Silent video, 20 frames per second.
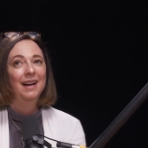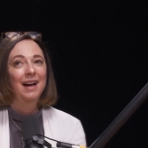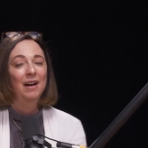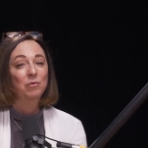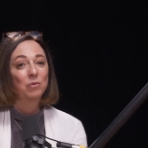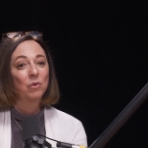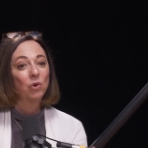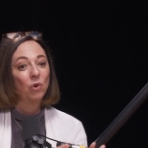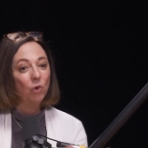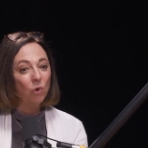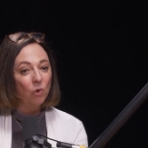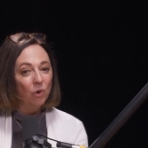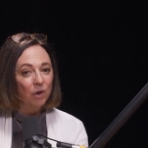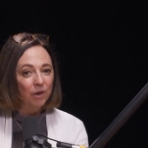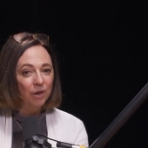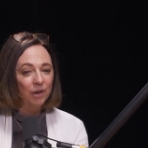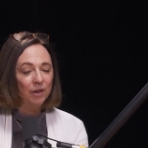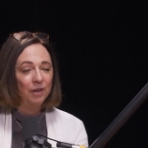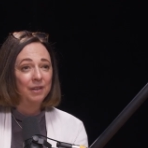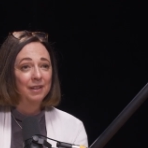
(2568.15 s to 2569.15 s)
Um,
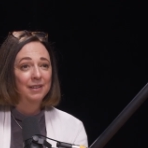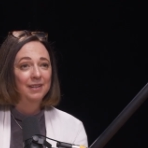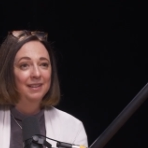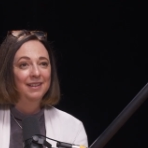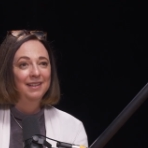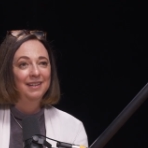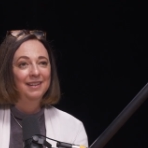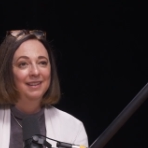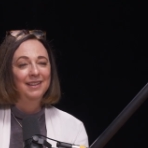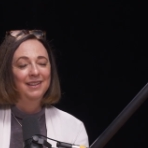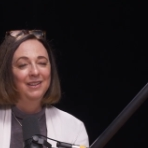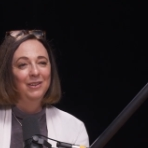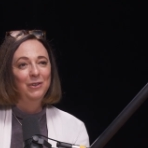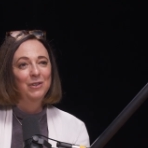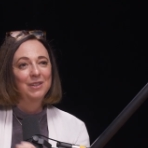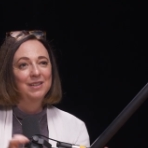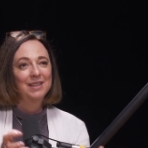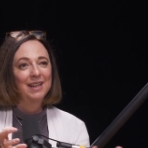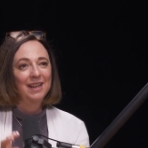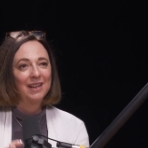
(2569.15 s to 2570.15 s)
or
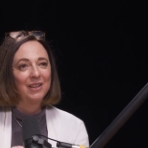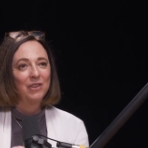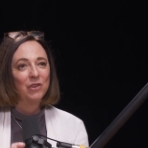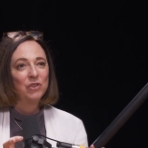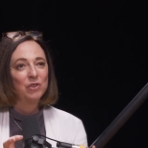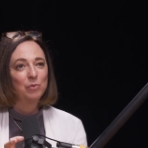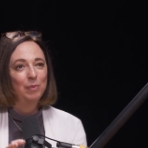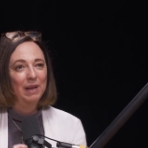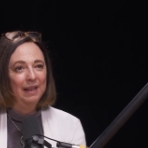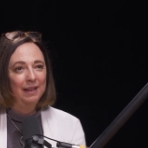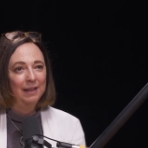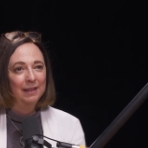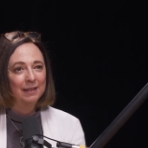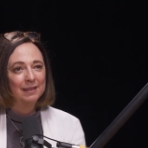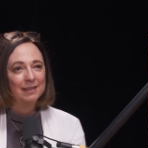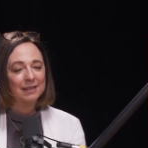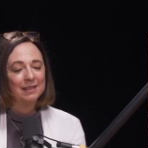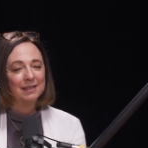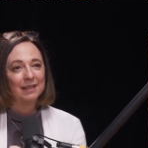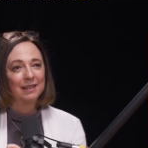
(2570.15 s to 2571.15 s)
you can take those
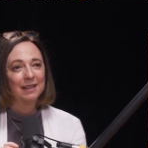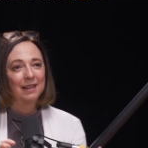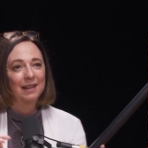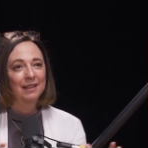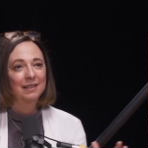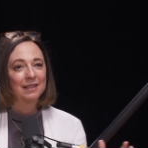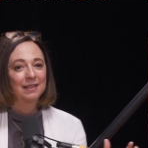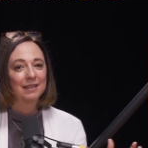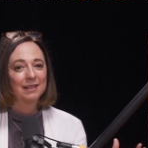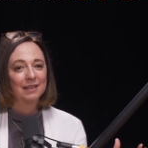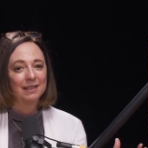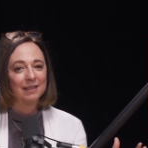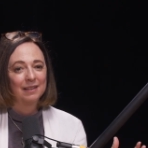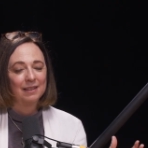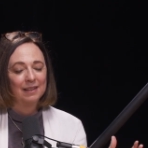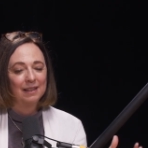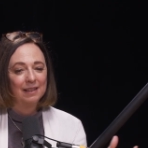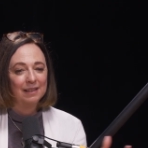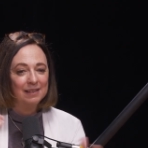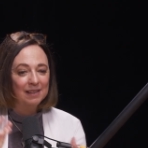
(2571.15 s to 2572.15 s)
pains and
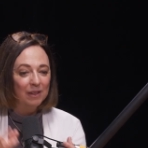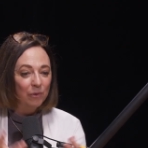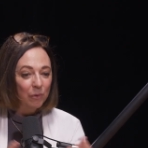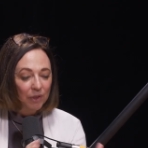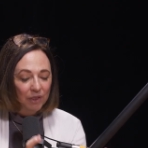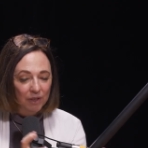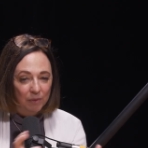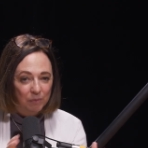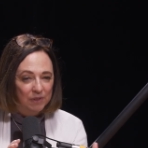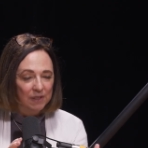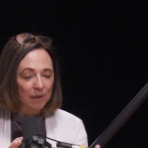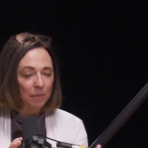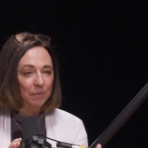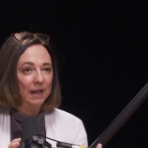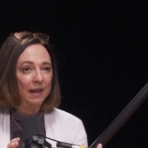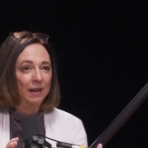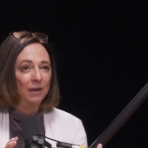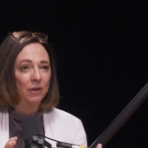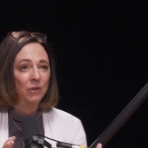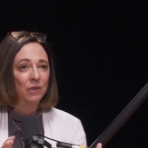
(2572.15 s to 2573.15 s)
sit with them
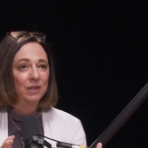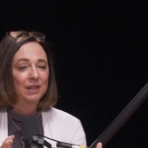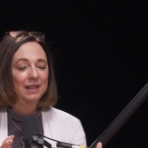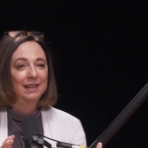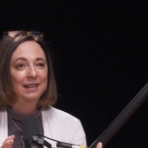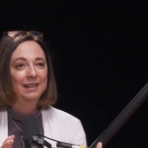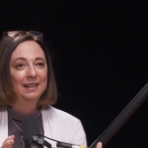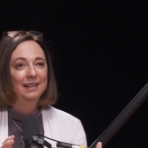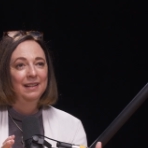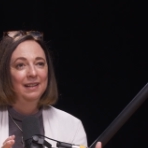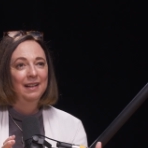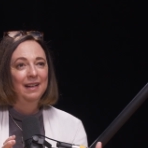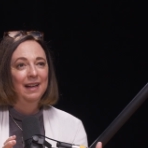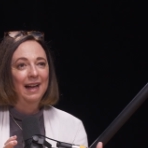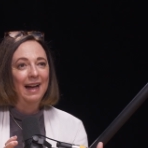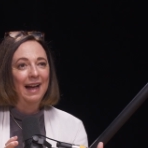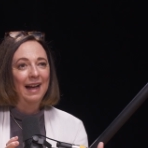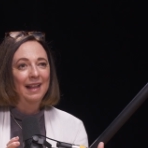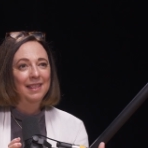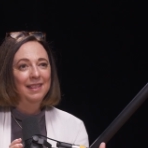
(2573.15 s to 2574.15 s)
somehow
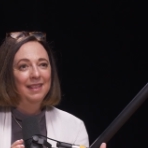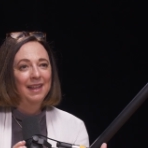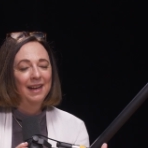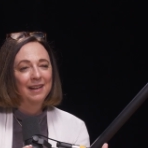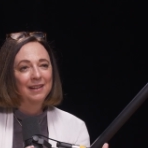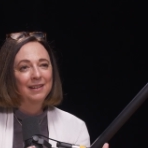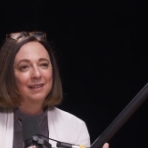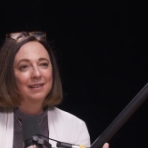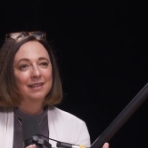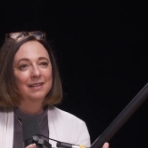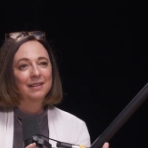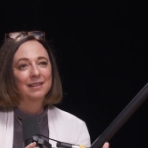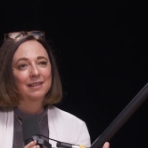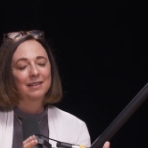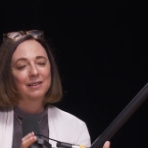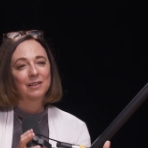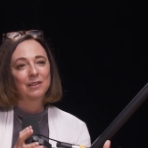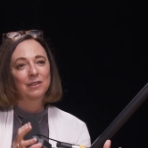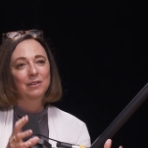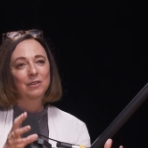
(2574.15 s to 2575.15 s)
and then
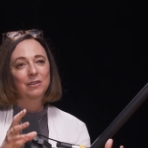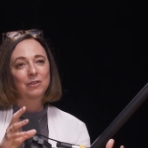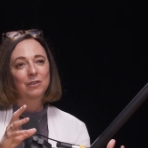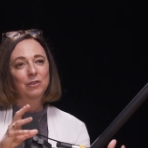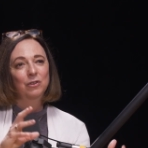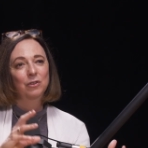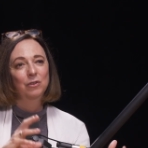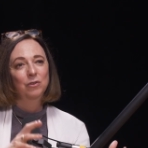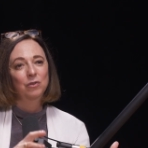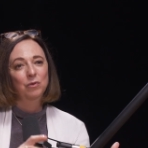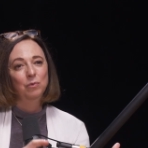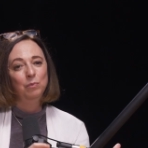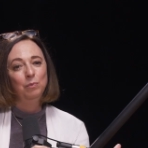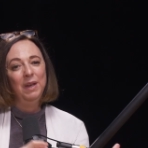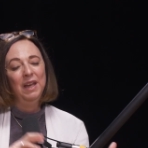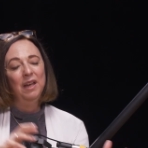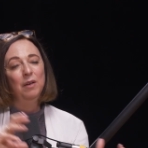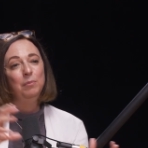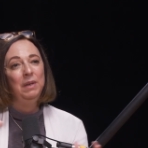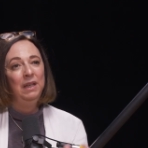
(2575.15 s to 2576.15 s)

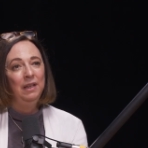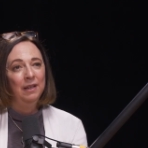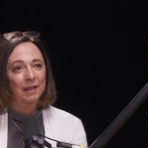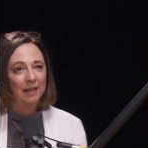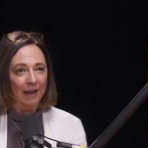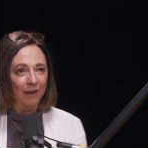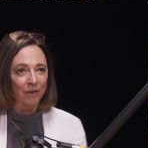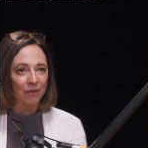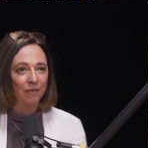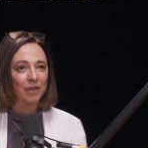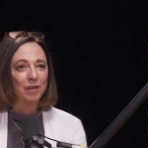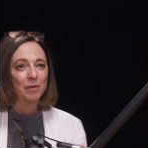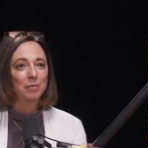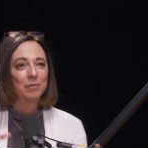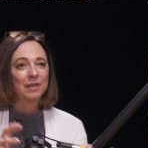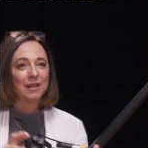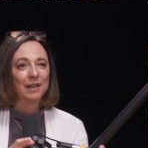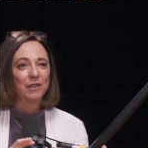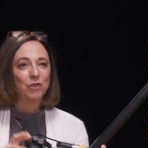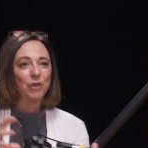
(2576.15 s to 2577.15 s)
make meaning out of
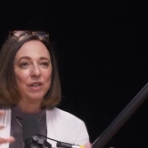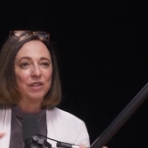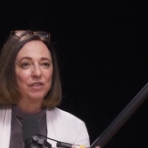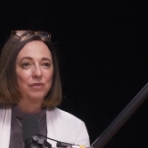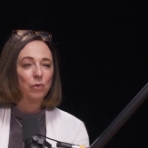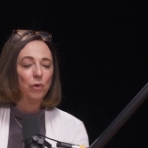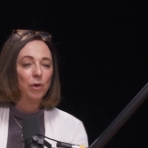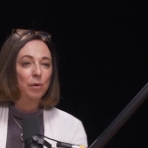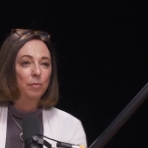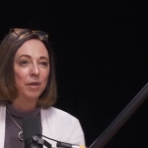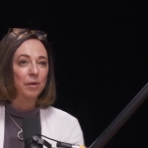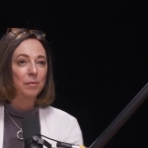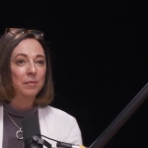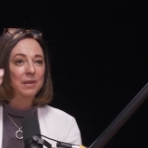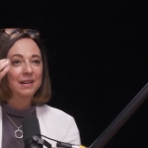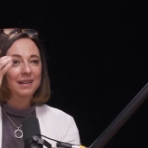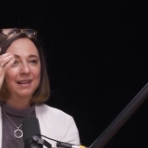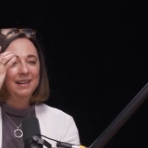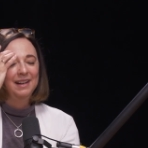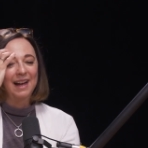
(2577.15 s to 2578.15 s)
them and transform them.
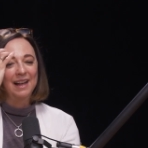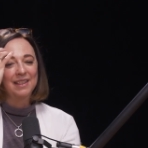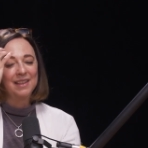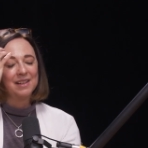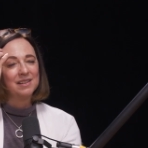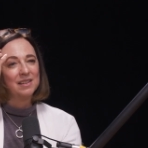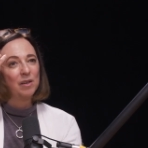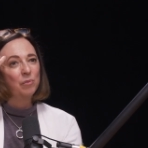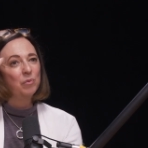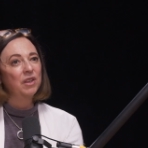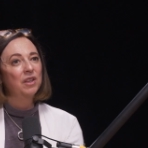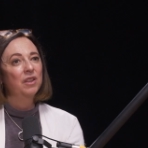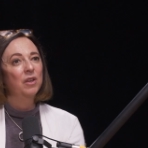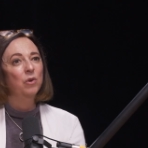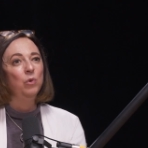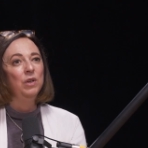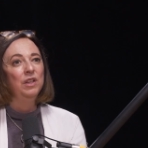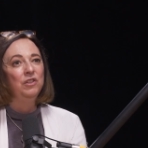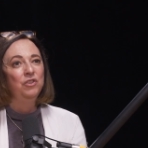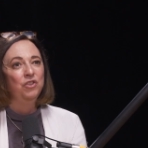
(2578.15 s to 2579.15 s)
And that's something
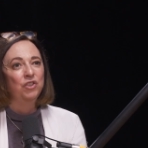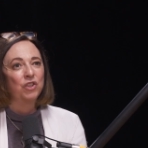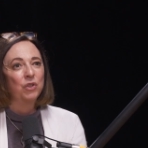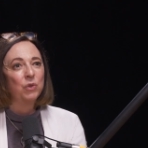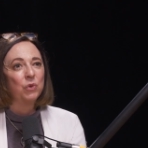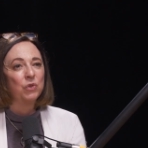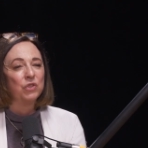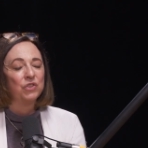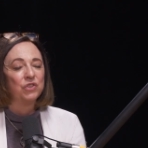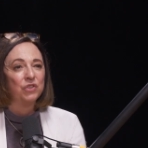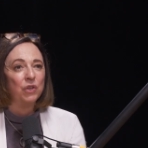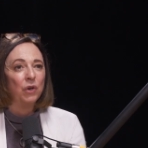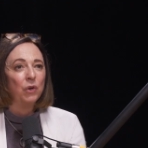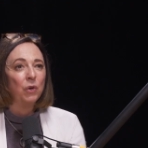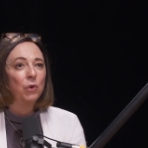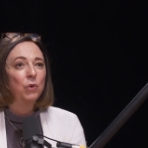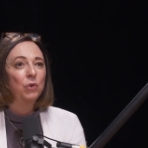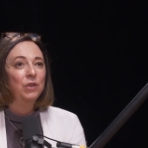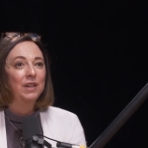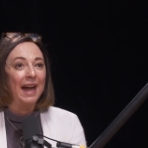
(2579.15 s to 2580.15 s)
that we do
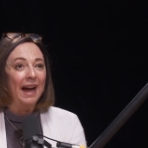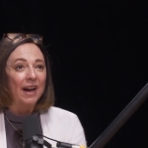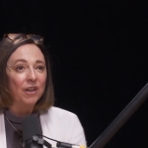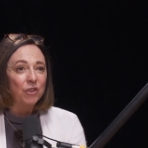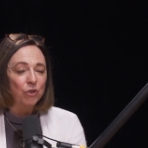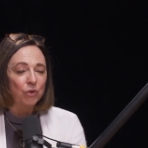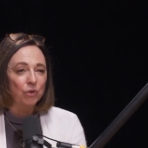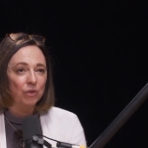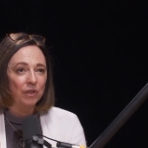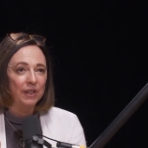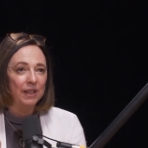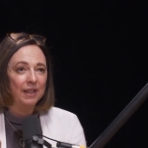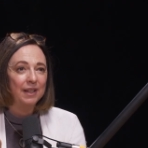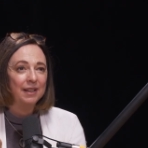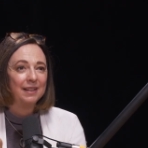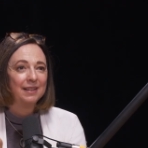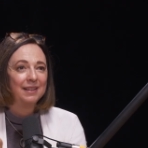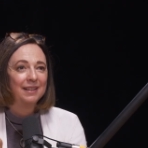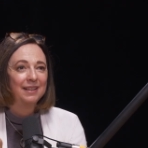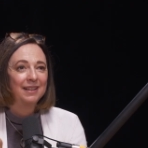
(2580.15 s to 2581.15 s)
so
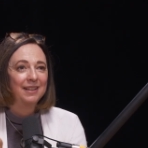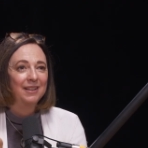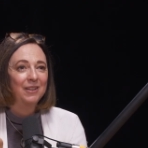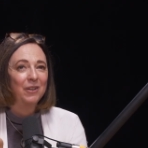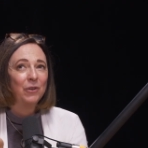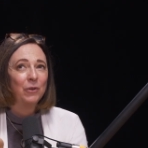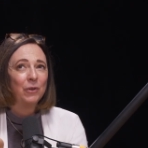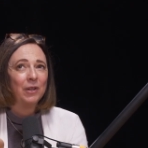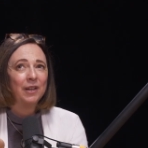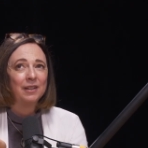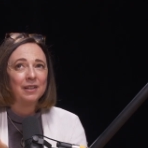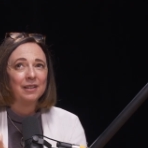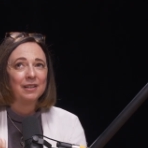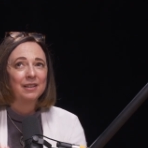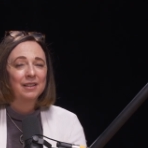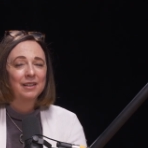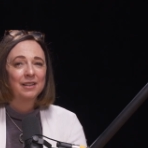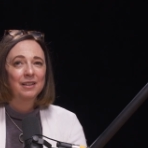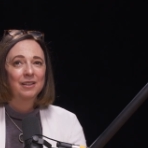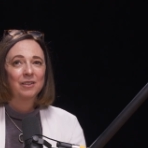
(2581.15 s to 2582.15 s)
naturally. You know, like
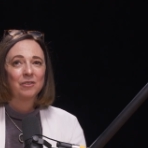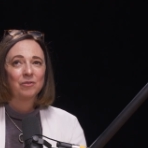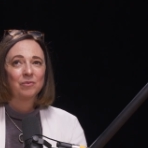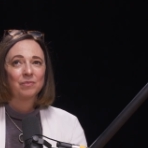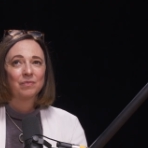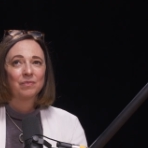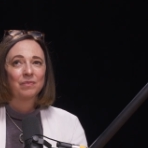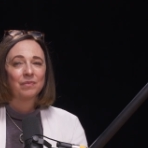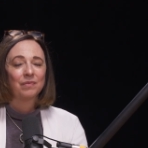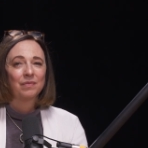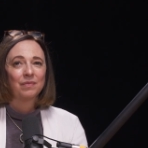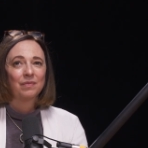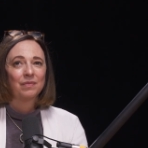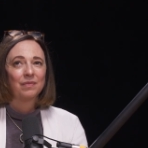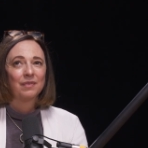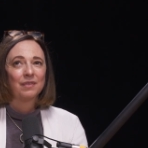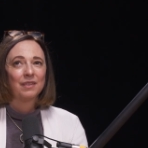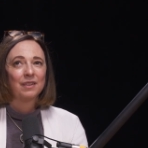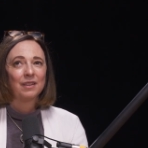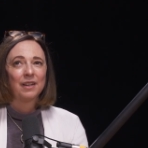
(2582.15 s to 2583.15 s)

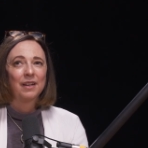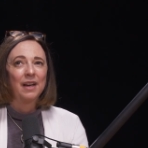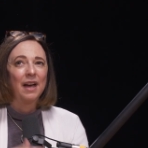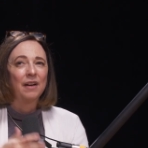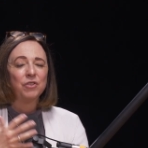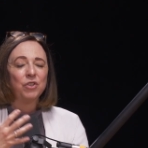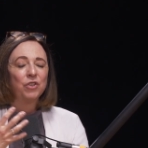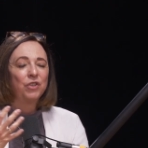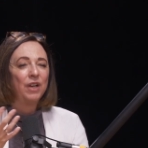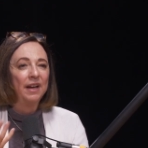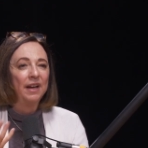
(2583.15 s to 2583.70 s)
like after